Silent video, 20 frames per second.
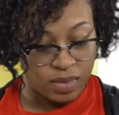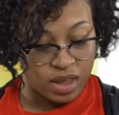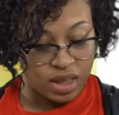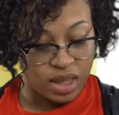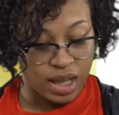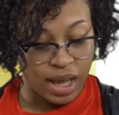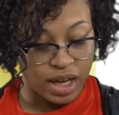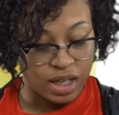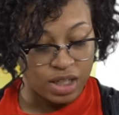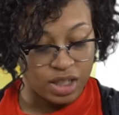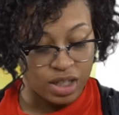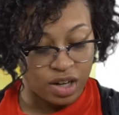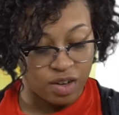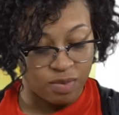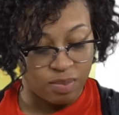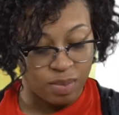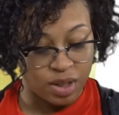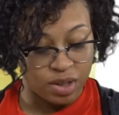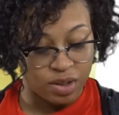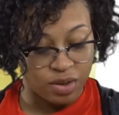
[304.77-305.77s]
That should
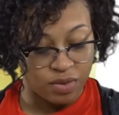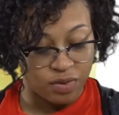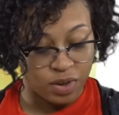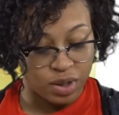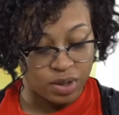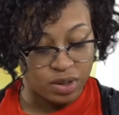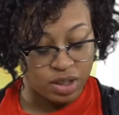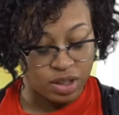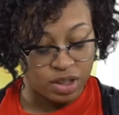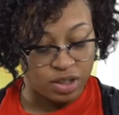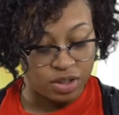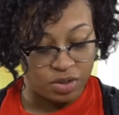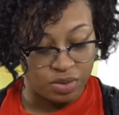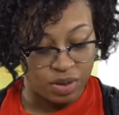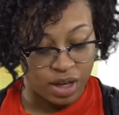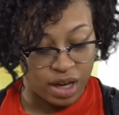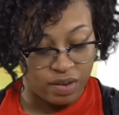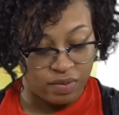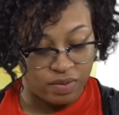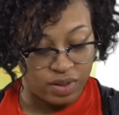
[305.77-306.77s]
have been your first clue,
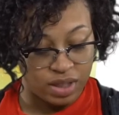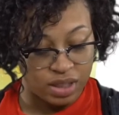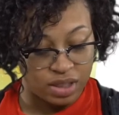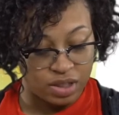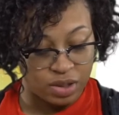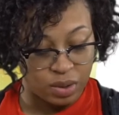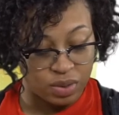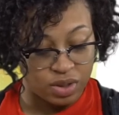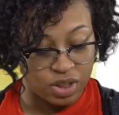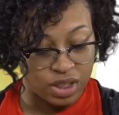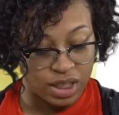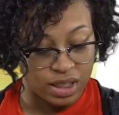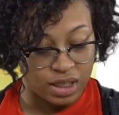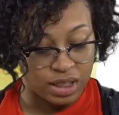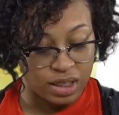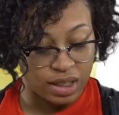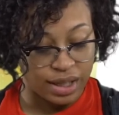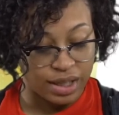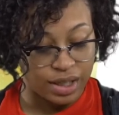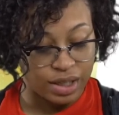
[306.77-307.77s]
Evan told Jessie
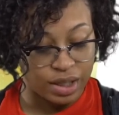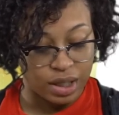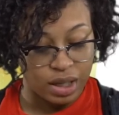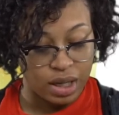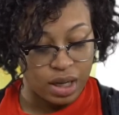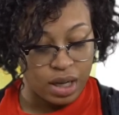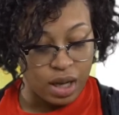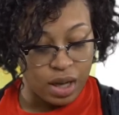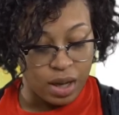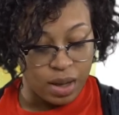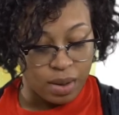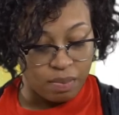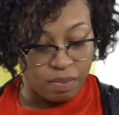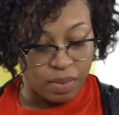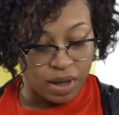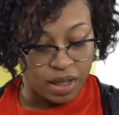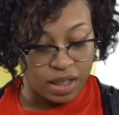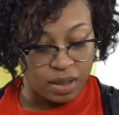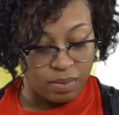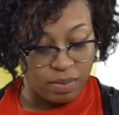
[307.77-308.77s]
later.
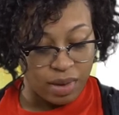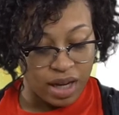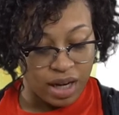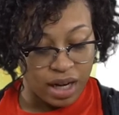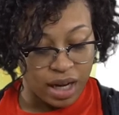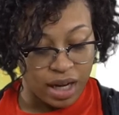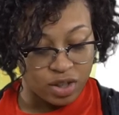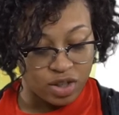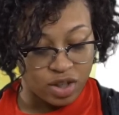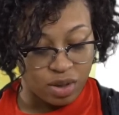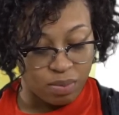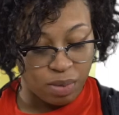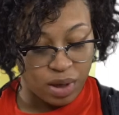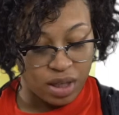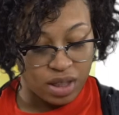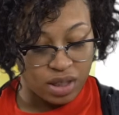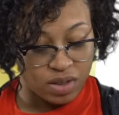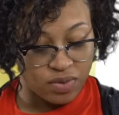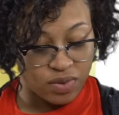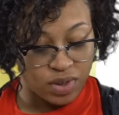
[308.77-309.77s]
Becky made extra
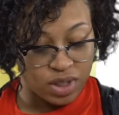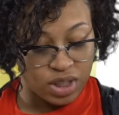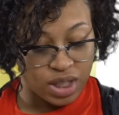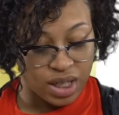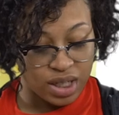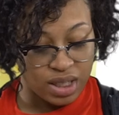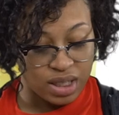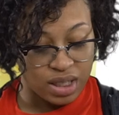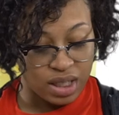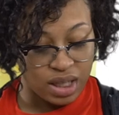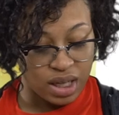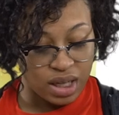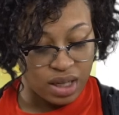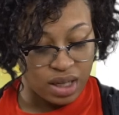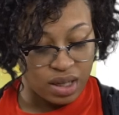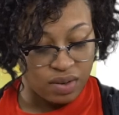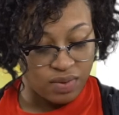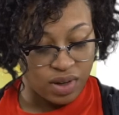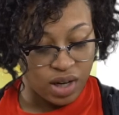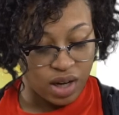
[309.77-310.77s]
buttons for Jessie and
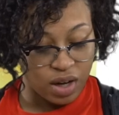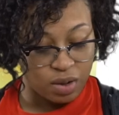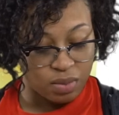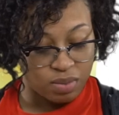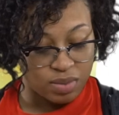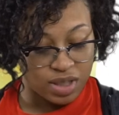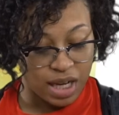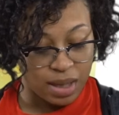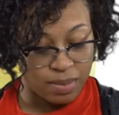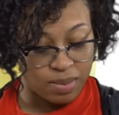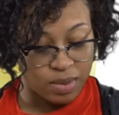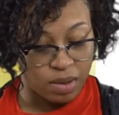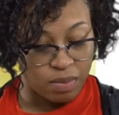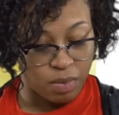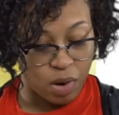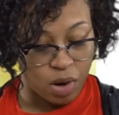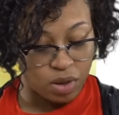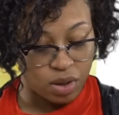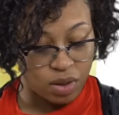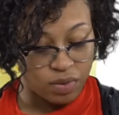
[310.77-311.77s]
even helped tape them
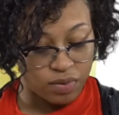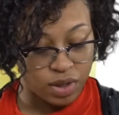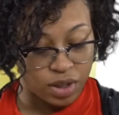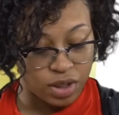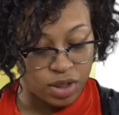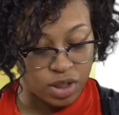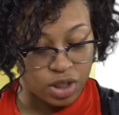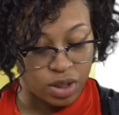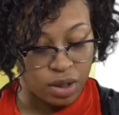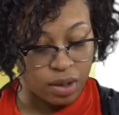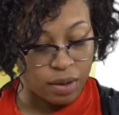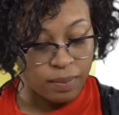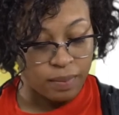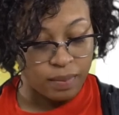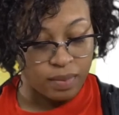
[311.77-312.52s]
all over her shirt.